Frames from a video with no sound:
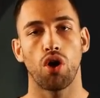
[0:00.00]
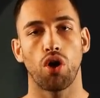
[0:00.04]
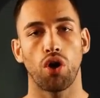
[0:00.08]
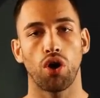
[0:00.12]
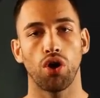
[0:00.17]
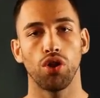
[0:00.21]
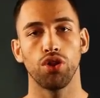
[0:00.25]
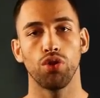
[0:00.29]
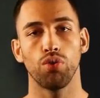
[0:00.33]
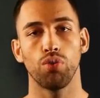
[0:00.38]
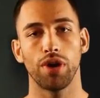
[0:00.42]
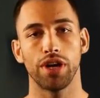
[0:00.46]

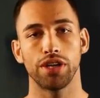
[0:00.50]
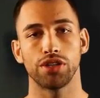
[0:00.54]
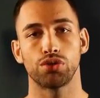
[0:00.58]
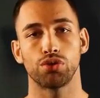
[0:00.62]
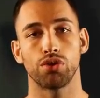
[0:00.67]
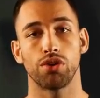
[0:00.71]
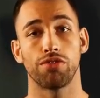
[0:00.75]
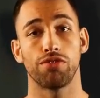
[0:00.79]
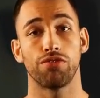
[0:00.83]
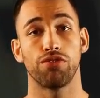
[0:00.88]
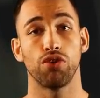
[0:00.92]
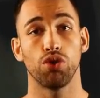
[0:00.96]
all the way
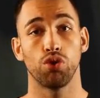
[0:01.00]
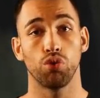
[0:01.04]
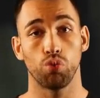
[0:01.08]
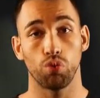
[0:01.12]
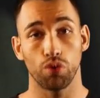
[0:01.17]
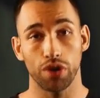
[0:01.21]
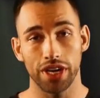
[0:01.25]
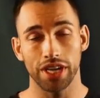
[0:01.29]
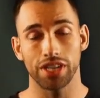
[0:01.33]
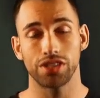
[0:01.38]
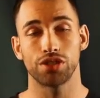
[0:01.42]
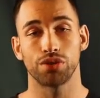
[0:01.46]
to a full
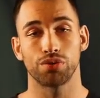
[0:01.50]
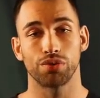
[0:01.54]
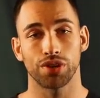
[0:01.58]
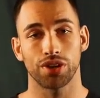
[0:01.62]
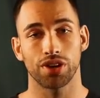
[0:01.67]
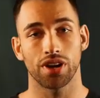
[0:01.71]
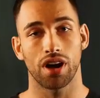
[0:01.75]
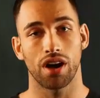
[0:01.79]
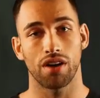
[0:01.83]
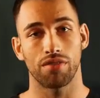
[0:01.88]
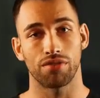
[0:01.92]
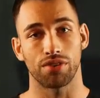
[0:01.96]
week to
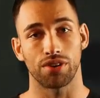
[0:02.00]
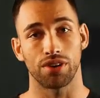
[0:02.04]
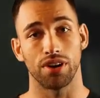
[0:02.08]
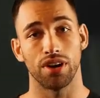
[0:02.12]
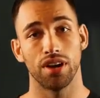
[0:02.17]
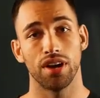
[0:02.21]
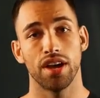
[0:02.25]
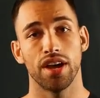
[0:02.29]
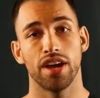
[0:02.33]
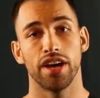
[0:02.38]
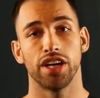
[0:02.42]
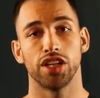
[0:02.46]
recover,
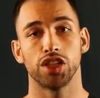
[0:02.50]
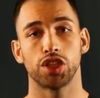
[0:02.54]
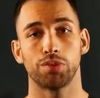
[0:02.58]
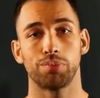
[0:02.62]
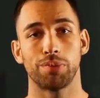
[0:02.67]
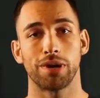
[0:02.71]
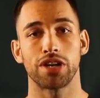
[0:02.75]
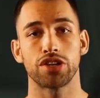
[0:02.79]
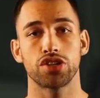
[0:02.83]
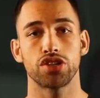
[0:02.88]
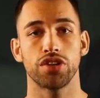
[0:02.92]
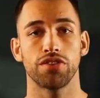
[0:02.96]

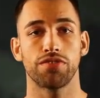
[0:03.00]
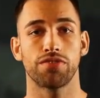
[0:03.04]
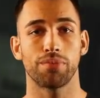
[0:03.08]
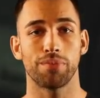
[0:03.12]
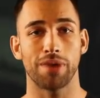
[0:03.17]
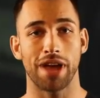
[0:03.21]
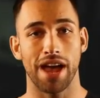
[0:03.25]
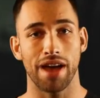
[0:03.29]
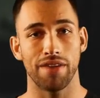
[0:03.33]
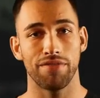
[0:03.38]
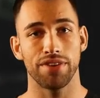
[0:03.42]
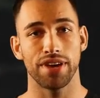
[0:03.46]
especially from
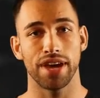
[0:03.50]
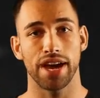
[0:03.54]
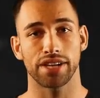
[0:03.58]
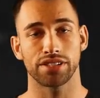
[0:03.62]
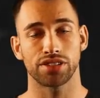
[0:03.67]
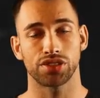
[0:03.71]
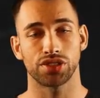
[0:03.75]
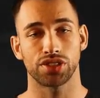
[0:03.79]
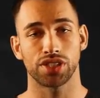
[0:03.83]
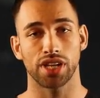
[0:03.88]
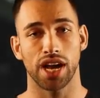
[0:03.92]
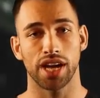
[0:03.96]
heavy
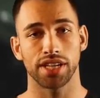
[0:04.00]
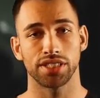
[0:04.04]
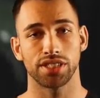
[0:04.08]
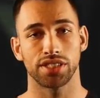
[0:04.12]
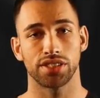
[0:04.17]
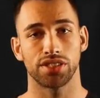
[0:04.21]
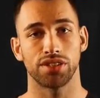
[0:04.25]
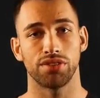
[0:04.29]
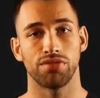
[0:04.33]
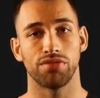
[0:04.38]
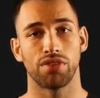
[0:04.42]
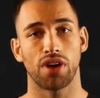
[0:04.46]

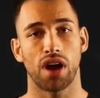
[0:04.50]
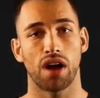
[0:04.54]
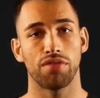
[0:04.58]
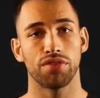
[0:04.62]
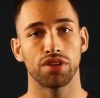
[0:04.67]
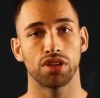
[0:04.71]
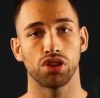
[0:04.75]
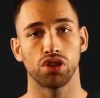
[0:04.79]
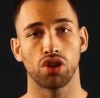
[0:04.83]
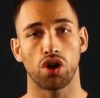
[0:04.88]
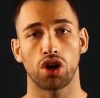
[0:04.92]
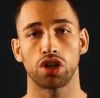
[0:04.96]
exercises
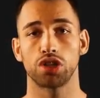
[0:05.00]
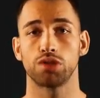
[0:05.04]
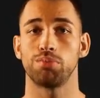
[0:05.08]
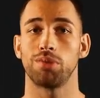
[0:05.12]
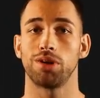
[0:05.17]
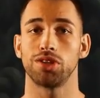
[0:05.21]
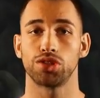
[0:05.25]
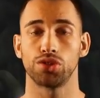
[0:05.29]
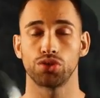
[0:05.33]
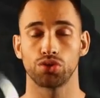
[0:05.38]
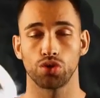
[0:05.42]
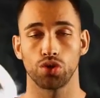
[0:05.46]
involving large
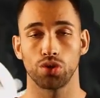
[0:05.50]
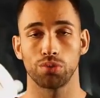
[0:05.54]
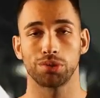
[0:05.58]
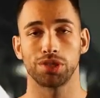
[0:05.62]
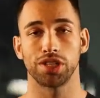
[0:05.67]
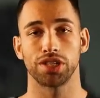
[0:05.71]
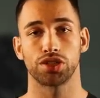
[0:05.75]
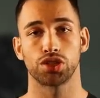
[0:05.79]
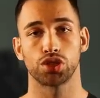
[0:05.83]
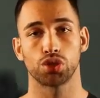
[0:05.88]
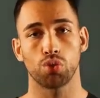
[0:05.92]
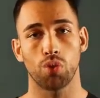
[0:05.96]
muscle groups
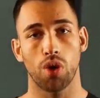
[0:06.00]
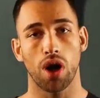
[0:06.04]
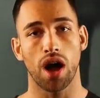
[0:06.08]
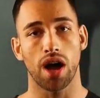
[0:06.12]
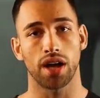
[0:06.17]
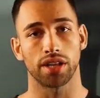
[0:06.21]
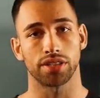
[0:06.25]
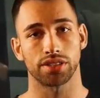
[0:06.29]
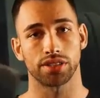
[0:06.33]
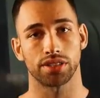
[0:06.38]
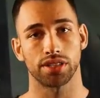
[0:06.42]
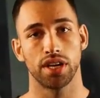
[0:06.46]
like
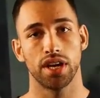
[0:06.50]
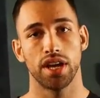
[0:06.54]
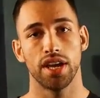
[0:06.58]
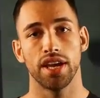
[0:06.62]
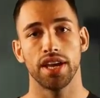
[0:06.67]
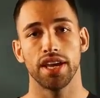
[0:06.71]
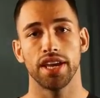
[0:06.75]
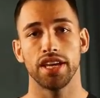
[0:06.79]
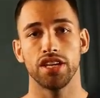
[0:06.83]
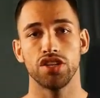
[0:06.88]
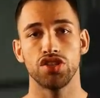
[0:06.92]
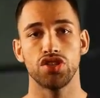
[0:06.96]
squats.
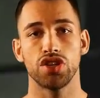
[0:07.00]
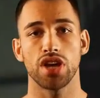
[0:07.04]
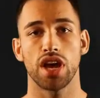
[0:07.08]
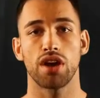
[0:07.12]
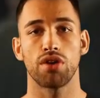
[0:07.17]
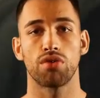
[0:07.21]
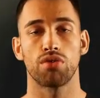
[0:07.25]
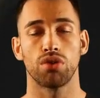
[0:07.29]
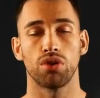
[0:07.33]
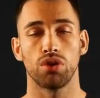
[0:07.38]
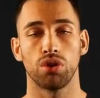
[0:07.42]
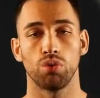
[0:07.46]
In
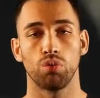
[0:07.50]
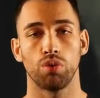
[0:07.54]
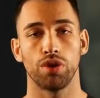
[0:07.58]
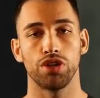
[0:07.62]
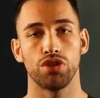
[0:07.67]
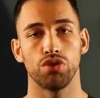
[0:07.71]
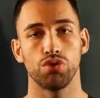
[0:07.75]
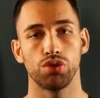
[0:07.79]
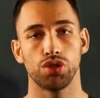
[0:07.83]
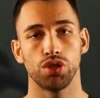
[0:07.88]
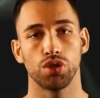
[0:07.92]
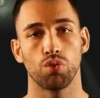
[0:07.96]
general,
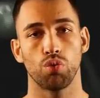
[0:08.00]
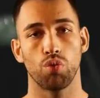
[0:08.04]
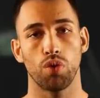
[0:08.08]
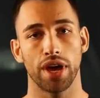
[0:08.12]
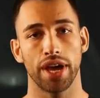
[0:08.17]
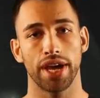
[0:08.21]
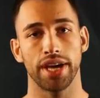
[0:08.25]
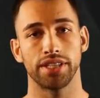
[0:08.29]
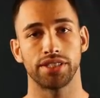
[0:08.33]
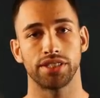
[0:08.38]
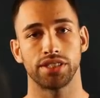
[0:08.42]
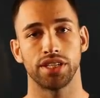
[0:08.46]
when using
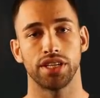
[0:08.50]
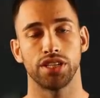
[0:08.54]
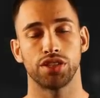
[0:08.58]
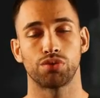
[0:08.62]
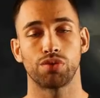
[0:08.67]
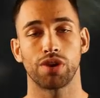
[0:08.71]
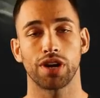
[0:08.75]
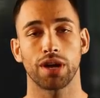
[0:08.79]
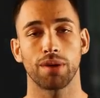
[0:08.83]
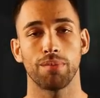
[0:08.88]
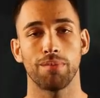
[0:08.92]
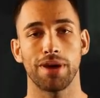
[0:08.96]
weights,
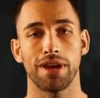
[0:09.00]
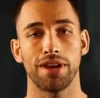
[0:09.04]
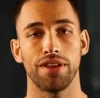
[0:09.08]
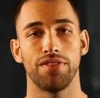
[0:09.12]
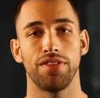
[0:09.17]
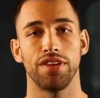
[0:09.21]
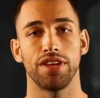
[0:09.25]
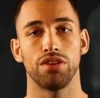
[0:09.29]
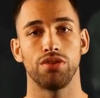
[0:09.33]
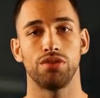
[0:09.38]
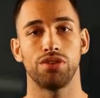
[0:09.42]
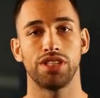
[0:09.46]
it's
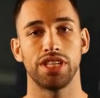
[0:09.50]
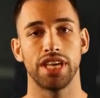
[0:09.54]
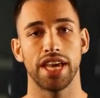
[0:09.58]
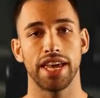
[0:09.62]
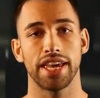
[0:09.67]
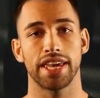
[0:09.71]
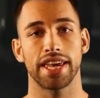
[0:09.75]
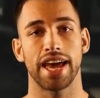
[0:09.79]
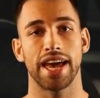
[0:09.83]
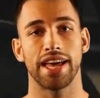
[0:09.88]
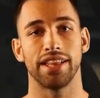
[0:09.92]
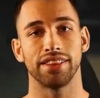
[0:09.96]
recommended that you
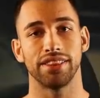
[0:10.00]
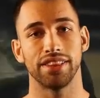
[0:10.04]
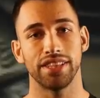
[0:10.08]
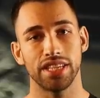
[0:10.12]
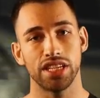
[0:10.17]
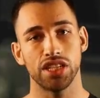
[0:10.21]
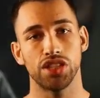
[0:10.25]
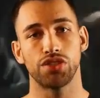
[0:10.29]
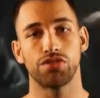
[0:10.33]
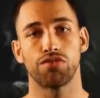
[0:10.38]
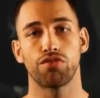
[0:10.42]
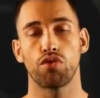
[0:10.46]
take at
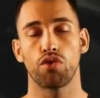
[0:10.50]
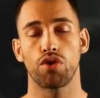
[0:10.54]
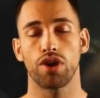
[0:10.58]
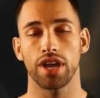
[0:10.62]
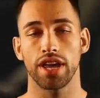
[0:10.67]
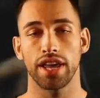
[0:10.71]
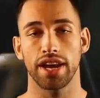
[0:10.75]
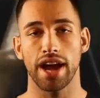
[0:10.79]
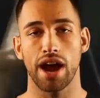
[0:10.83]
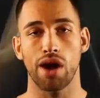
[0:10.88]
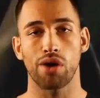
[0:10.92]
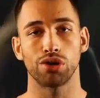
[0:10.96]
least
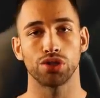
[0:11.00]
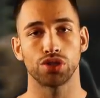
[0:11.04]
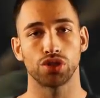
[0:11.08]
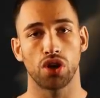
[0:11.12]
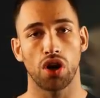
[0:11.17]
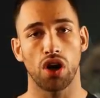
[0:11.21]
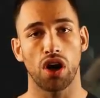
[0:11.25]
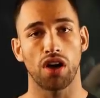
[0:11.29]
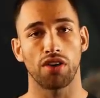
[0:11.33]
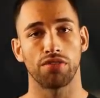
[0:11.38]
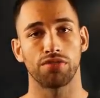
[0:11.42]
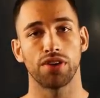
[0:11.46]
48 hours
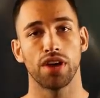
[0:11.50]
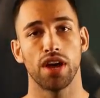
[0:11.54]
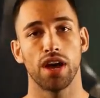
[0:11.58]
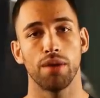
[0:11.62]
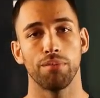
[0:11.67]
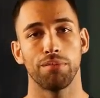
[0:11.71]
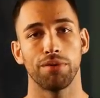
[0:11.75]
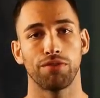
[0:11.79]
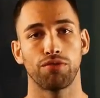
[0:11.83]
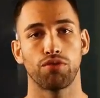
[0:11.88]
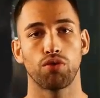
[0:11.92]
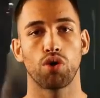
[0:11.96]
off
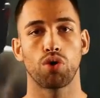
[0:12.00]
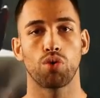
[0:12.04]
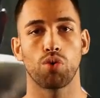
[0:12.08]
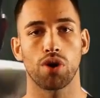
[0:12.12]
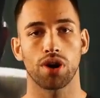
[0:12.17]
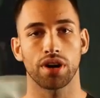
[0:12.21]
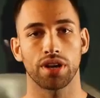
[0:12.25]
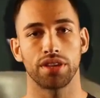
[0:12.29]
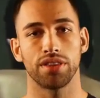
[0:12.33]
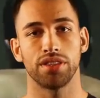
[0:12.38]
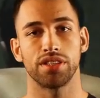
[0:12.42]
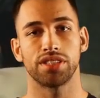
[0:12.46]
before
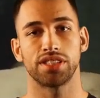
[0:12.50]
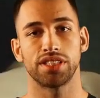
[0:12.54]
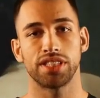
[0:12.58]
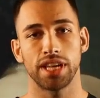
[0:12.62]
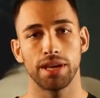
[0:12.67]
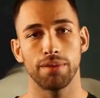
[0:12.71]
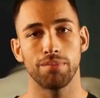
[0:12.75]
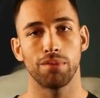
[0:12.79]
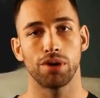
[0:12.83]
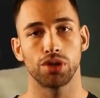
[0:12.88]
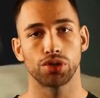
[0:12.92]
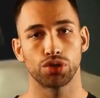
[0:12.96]
working the
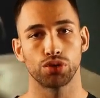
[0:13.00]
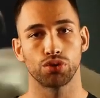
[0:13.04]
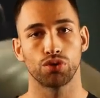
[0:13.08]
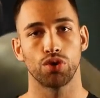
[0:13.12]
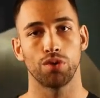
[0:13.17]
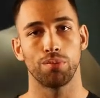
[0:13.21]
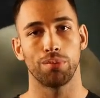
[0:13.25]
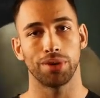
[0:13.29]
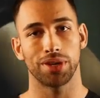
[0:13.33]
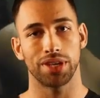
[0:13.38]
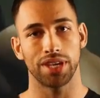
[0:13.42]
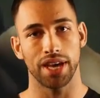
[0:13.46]
same muscle
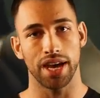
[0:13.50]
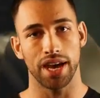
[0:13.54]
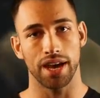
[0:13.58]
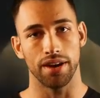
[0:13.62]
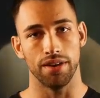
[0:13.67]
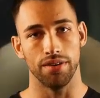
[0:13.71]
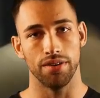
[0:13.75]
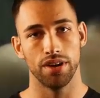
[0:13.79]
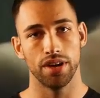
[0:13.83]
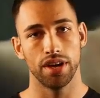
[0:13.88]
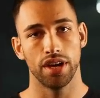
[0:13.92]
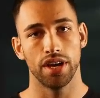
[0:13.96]
group again.